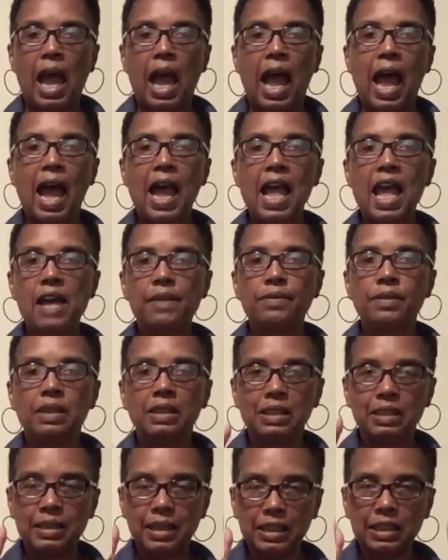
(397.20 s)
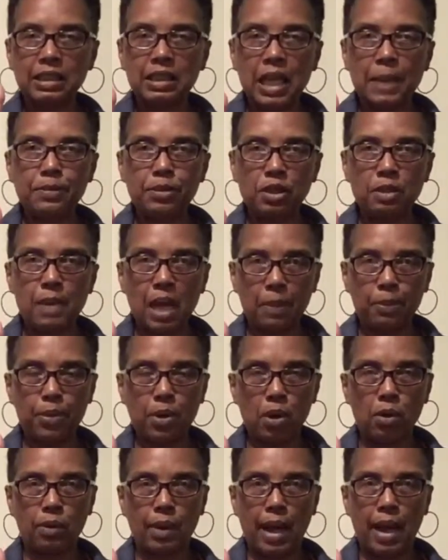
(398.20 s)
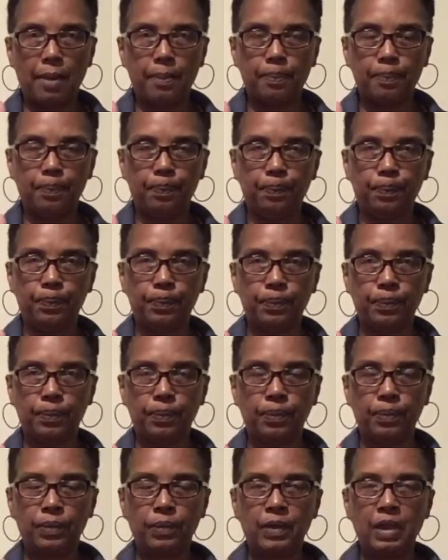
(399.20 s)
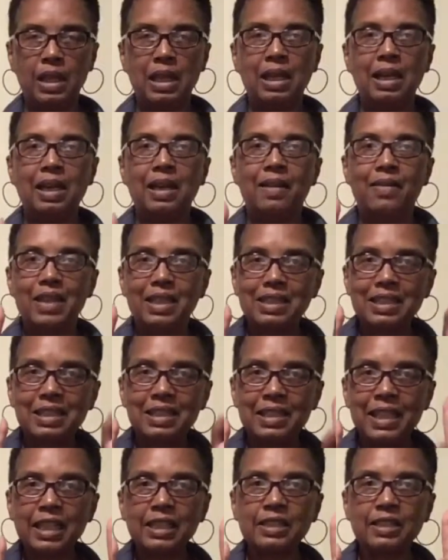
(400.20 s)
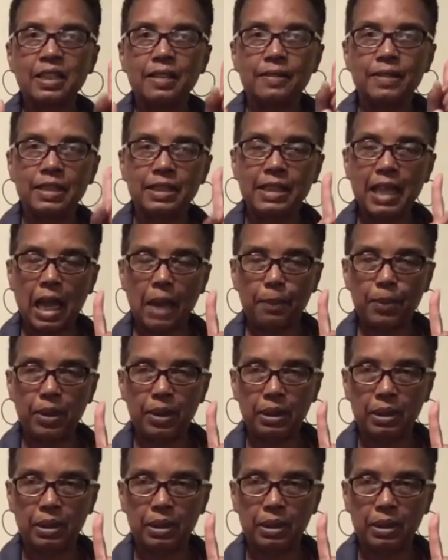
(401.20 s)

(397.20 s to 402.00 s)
I have 6 steps to my program. The 6th step